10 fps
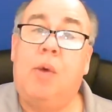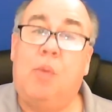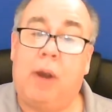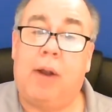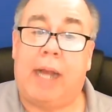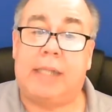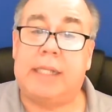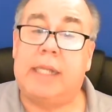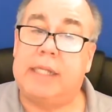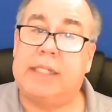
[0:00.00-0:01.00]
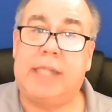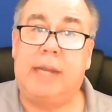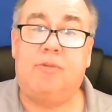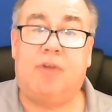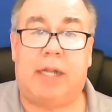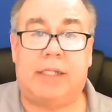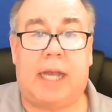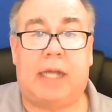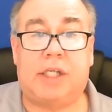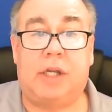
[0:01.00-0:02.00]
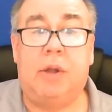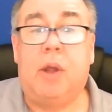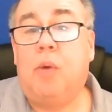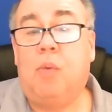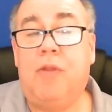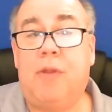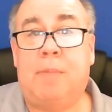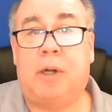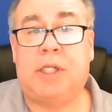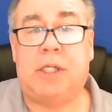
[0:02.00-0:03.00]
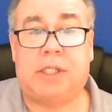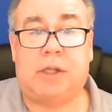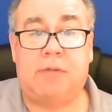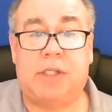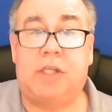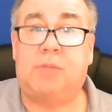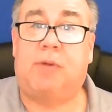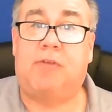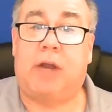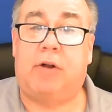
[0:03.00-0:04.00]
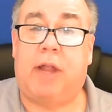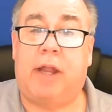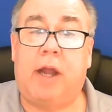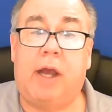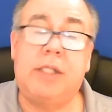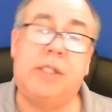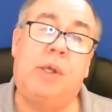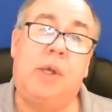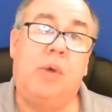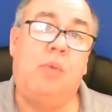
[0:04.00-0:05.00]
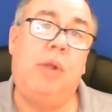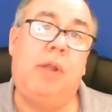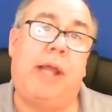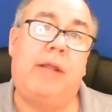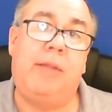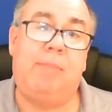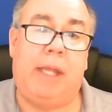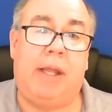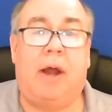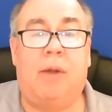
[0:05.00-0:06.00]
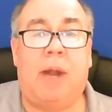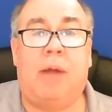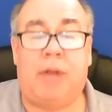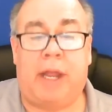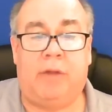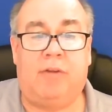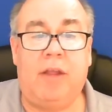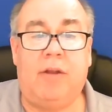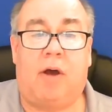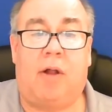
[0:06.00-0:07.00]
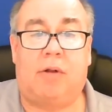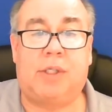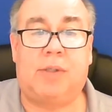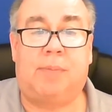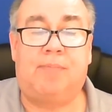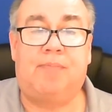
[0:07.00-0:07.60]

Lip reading: whereas the same transaction with a merchant services provider like us would likely be around $19.